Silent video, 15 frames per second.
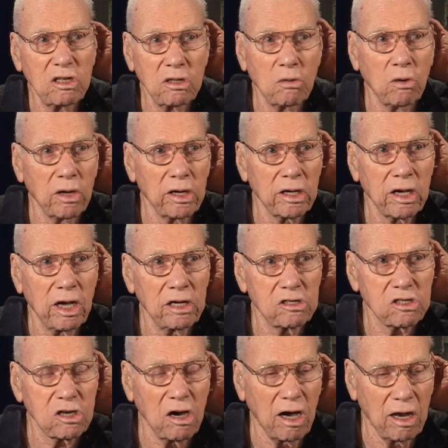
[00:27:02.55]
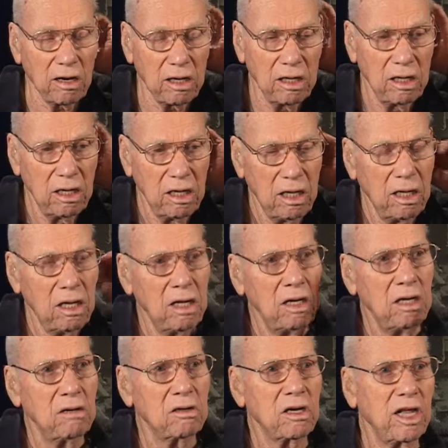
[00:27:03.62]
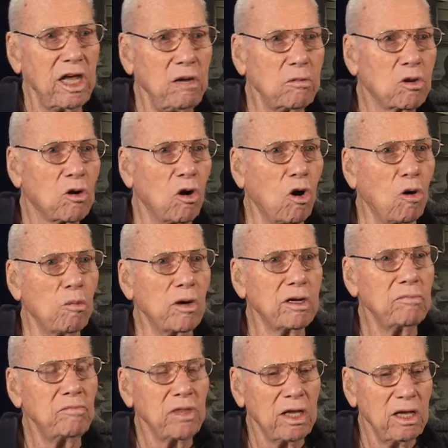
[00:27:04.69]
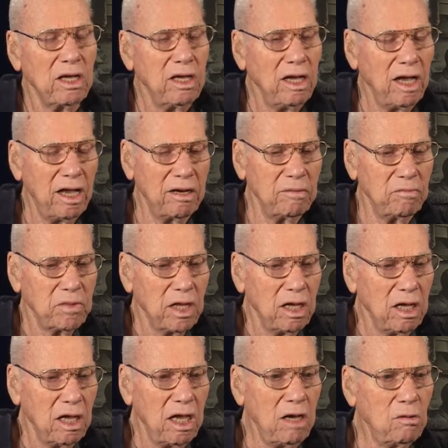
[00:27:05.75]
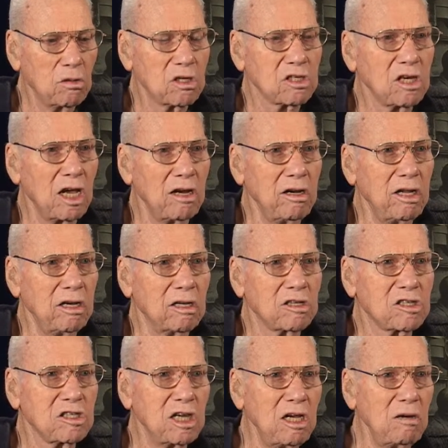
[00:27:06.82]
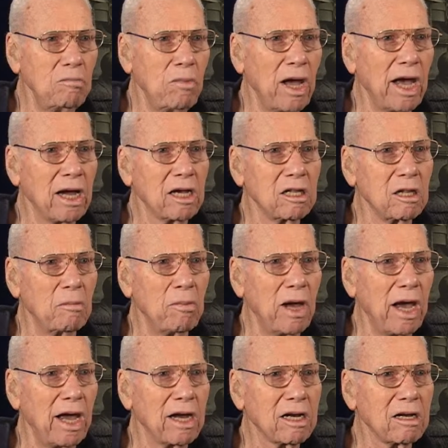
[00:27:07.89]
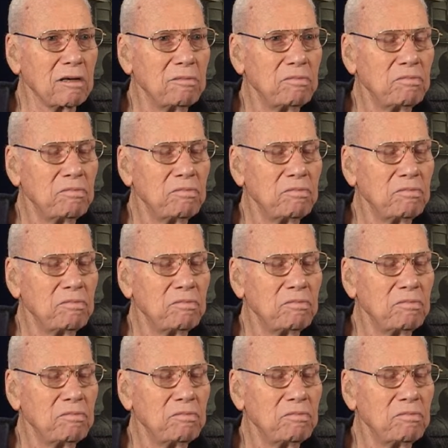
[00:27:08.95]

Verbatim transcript: in the one that got shot. Named Coleman, and he was sitting in the seat back in the back.